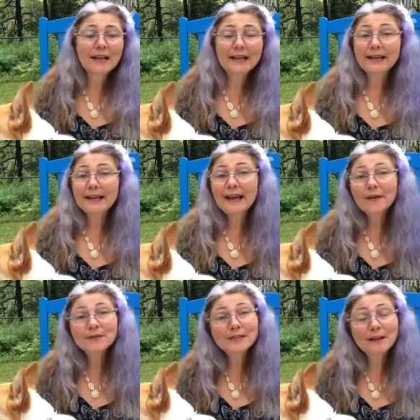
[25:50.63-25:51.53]
And I
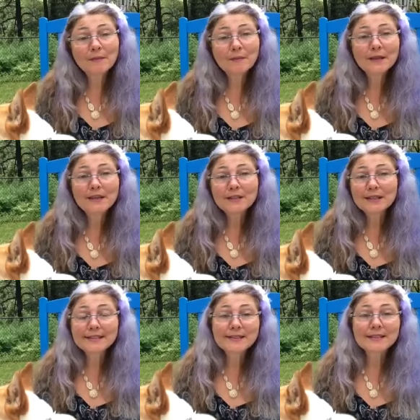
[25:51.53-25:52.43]
have some
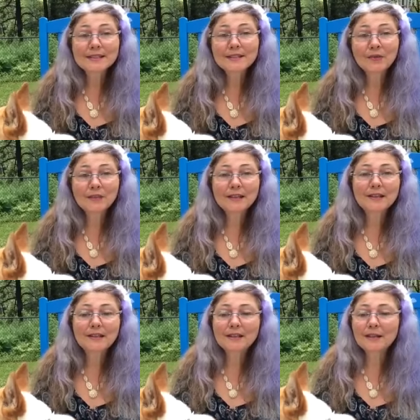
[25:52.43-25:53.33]
chestnut stuffing
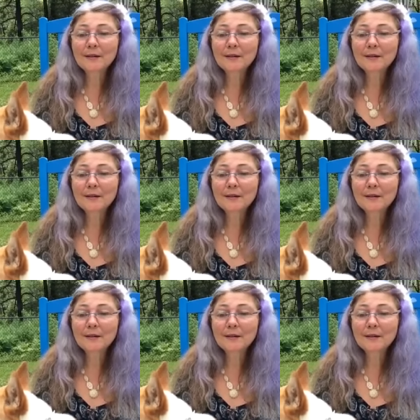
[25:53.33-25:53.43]
here,